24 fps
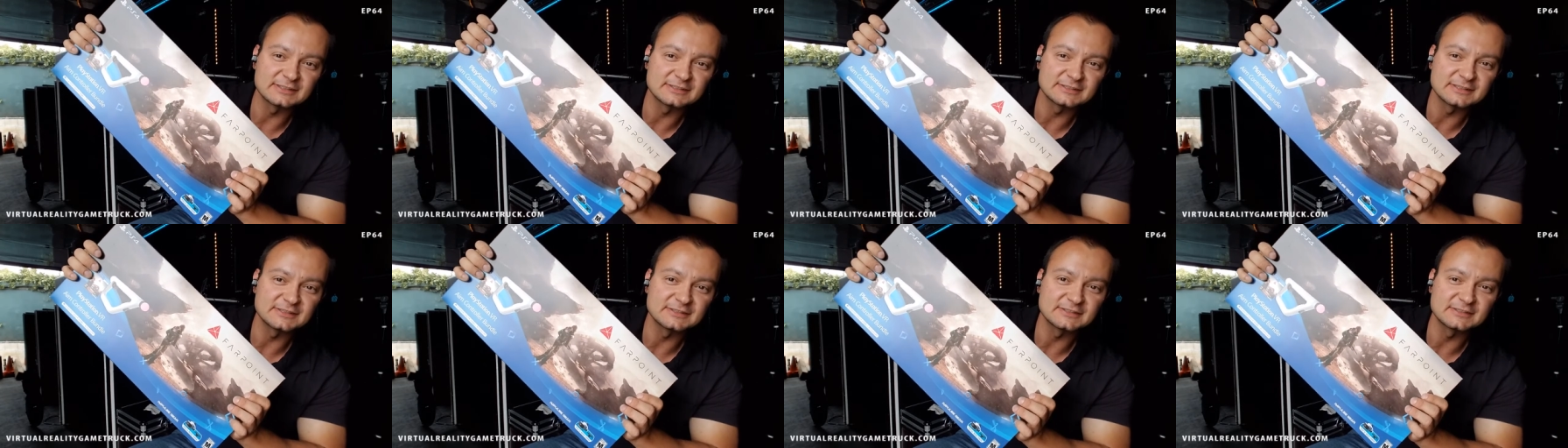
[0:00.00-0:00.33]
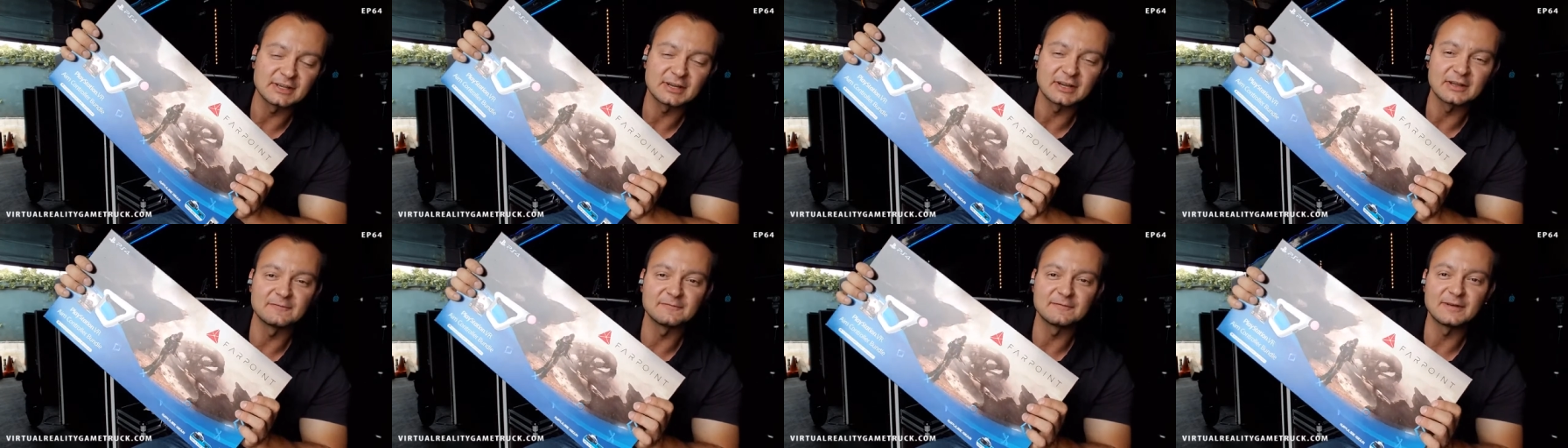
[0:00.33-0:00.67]
since
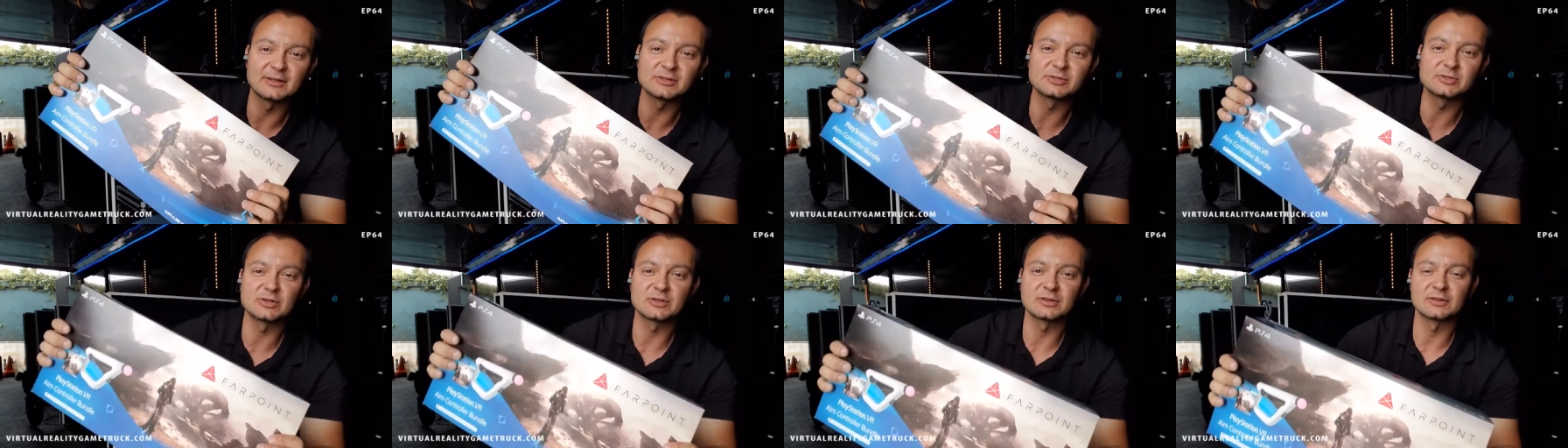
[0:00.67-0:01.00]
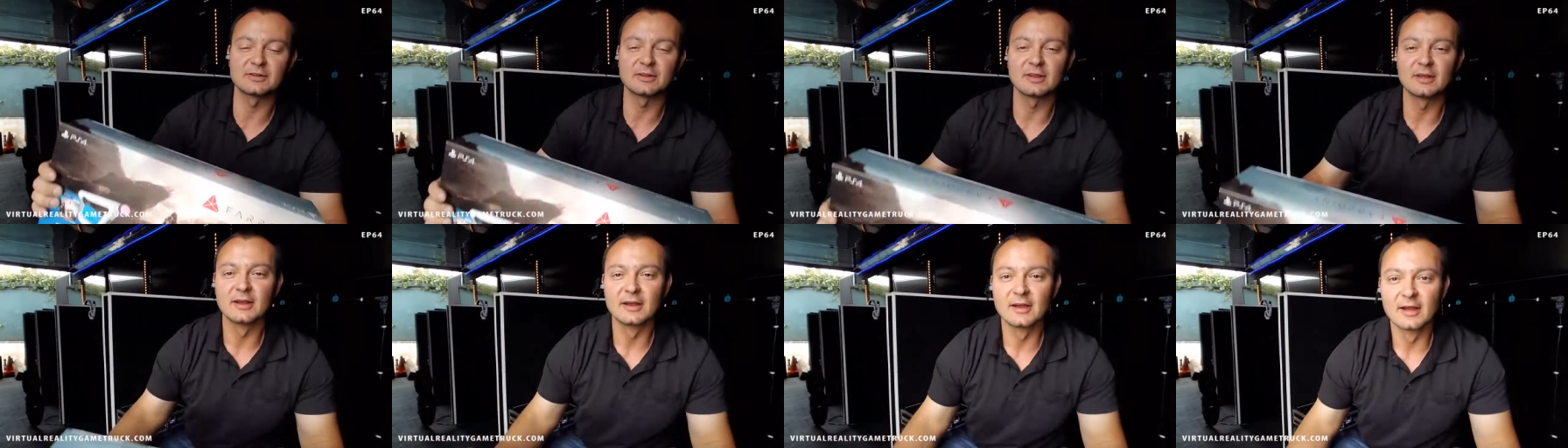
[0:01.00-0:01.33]
the
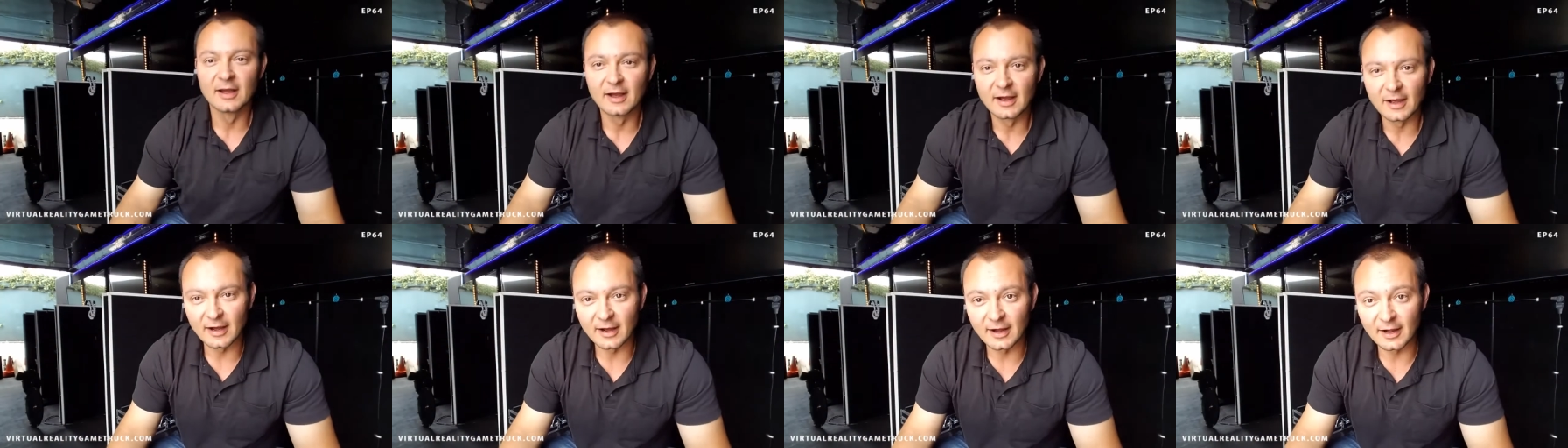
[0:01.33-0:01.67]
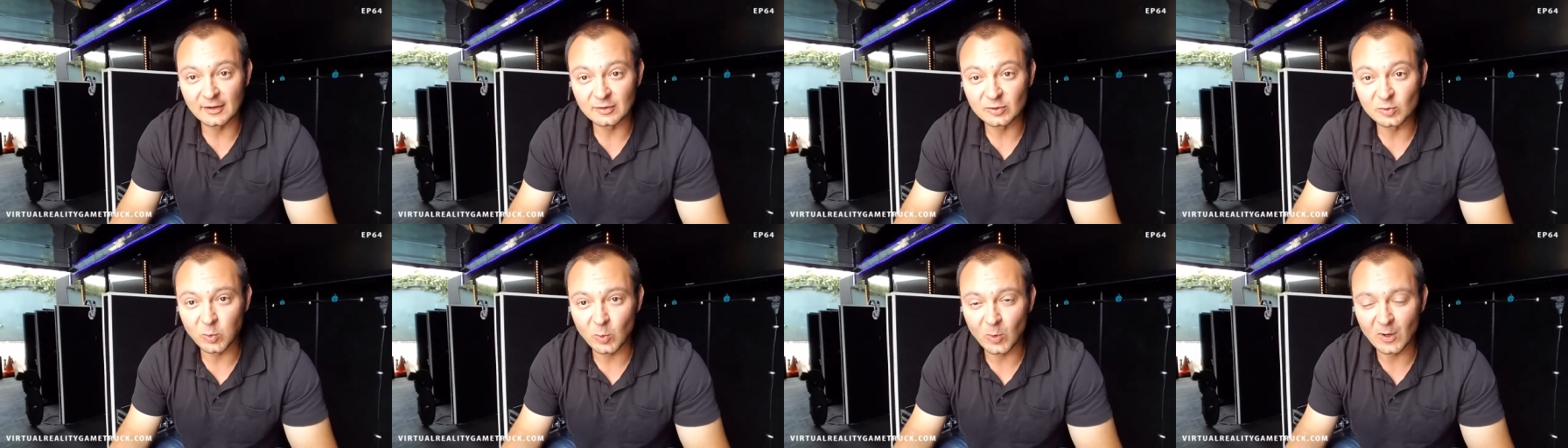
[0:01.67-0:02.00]
convention uh,
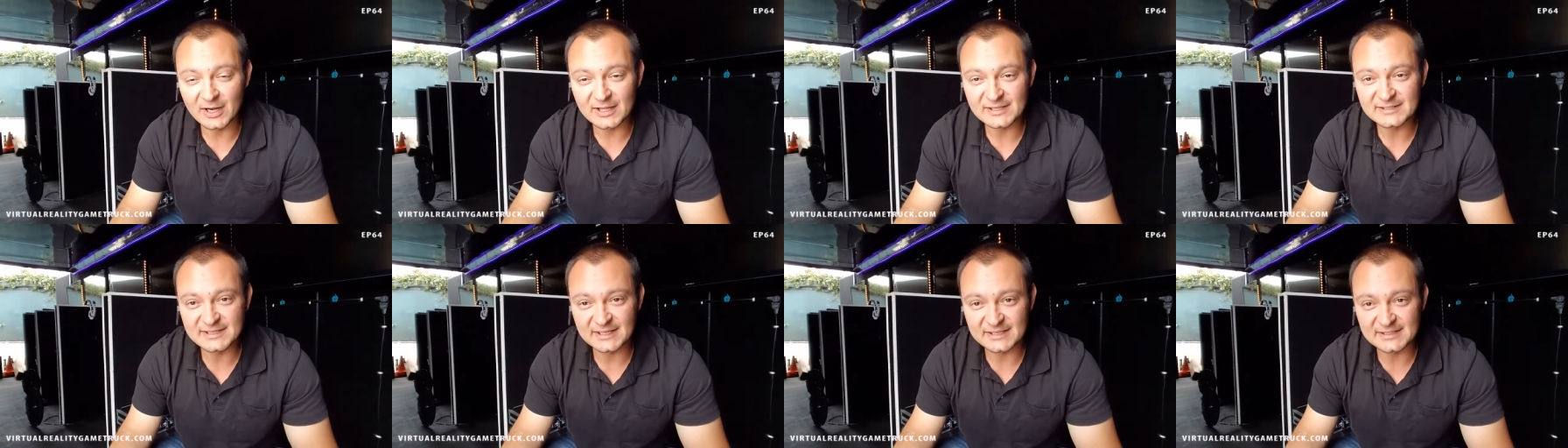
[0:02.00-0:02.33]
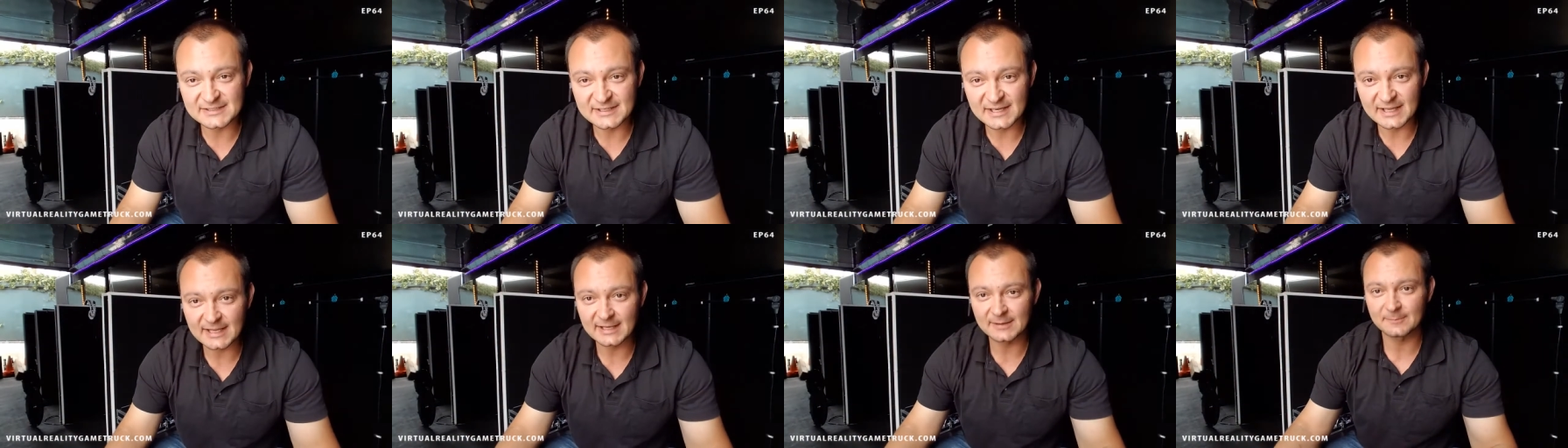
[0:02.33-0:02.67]
in
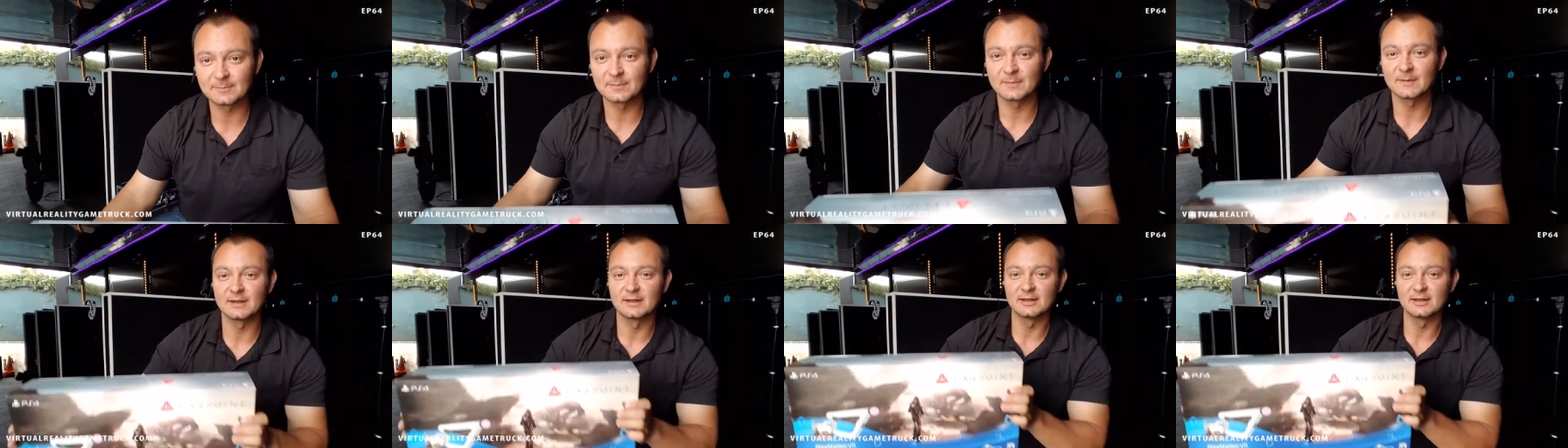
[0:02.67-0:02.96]
2016.